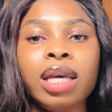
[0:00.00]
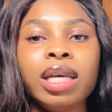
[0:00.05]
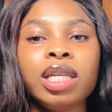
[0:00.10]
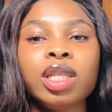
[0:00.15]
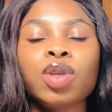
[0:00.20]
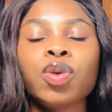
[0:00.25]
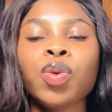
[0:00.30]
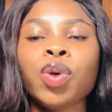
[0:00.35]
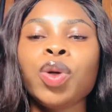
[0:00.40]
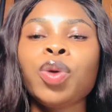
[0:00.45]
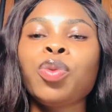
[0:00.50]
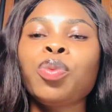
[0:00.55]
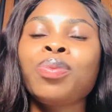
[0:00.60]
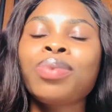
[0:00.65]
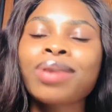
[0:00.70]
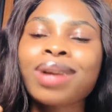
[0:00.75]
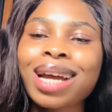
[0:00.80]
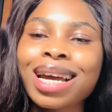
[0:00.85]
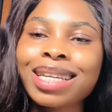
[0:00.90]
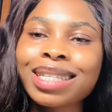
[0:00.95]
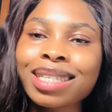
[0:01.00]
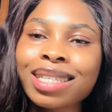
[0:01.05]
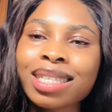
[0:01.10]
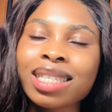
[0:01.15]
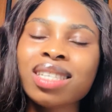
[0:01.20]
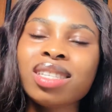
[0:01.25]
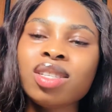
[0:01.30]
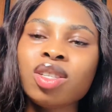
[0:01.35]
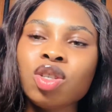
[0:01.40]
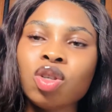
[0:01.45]
It will
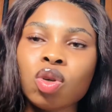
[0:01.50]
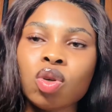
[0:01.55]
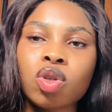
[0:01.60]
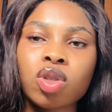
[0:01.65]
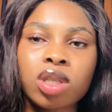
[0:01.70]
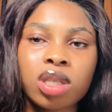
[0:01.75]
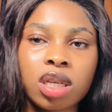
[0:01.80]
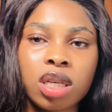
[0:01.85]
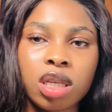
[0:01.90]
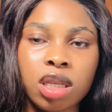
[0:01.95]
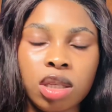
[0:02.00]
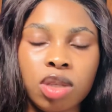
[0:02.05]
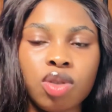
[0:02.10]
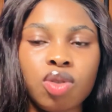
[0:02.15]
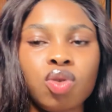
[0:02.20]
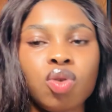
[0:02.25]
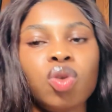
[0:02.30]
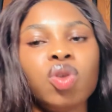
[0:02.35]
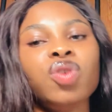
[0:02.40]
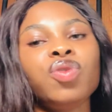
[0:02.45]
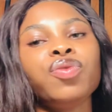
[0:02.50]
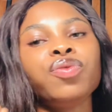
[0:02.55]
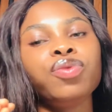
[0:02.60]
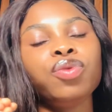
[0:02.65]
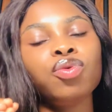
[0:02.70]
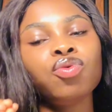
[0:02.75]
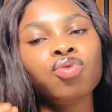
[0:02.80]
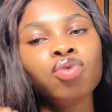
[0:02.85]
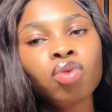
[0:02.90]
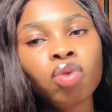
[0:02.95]
brighten your skin. So if
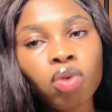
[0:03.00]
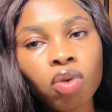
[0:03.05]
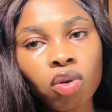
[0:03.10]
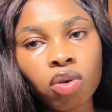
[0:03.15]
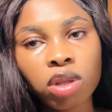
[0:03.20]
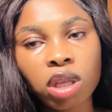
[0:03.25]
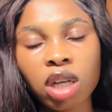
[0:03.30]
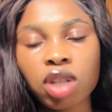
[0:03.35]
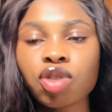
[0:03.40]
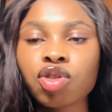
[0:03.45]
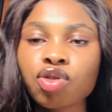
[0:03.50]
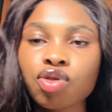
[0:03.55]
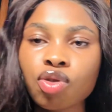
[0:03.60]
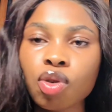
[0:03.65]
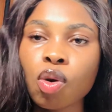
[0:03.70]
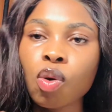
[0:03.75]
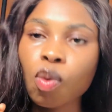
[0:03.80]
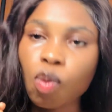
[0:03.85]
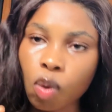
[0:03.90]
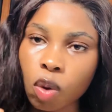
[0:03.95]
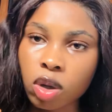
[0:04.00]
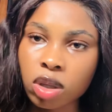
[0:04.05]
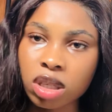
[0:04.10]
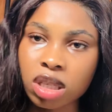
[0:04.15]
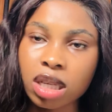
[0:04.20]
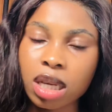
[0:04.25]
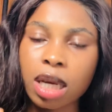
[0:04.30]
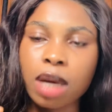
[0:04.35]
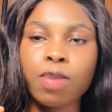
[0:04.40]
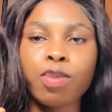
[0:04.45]
you know that you don't
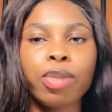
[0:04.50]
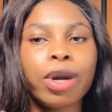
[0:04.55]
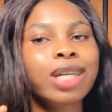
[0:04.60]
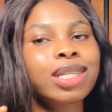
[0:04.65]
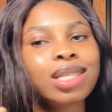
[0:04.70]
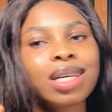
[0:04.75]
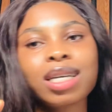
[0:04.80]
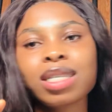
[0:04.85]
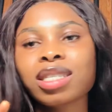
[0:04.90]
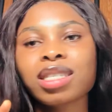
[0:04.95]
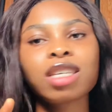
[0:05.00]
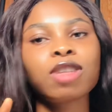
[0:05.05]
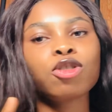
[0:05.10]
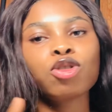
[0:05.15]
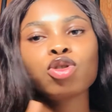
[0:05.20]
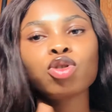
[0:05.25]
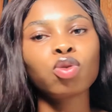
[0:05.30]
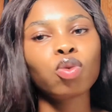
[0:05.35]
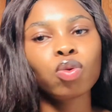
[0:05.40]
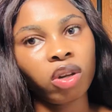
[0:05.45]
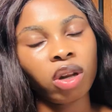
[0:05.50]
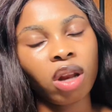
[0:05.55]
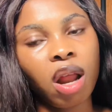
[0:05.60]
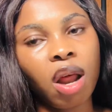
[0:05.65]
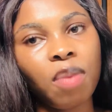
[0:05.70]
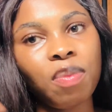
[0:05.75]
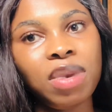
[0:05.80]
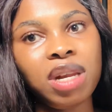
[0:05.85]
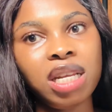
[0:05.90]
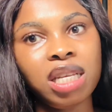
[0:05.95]
want a brighter skin tone,
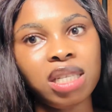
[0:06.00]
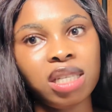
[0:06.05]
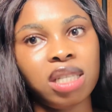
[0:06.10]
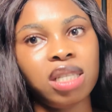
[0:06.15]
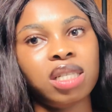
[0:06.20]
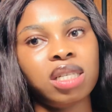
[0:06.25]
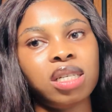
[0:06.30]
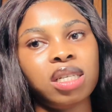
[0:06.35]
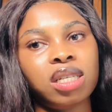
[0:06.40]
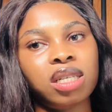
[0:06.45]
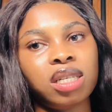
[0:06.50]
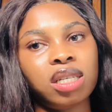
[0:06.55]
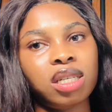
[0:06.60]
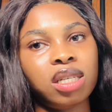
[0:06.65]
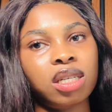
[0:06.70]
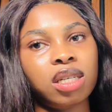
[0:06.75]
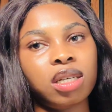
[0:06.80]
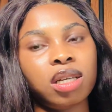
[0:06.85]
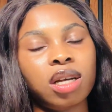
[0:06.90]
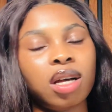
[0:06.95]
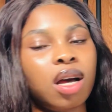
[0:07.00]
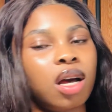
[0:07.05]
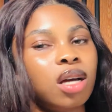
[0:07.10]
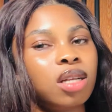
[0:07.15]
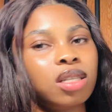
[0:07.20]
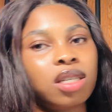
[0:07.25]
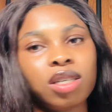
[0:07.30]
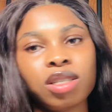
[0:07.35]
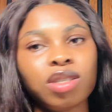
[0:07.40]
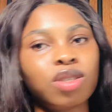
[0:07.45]
please,
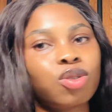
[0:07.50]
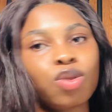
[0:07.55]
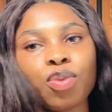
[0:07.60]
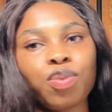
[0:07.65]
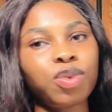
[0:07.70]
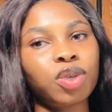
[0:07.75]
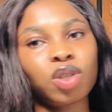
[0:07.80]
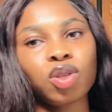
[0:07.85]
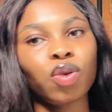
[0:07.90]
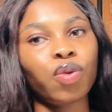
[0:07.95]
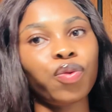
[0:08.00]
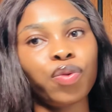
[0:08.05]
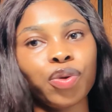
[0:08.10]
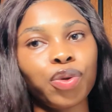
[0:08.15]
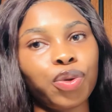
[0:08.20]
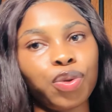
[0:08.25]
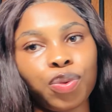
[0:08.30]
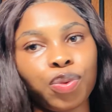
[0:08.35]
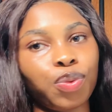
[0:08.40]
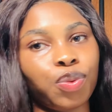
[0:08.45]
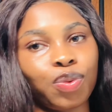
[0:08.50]
the soap is not for you.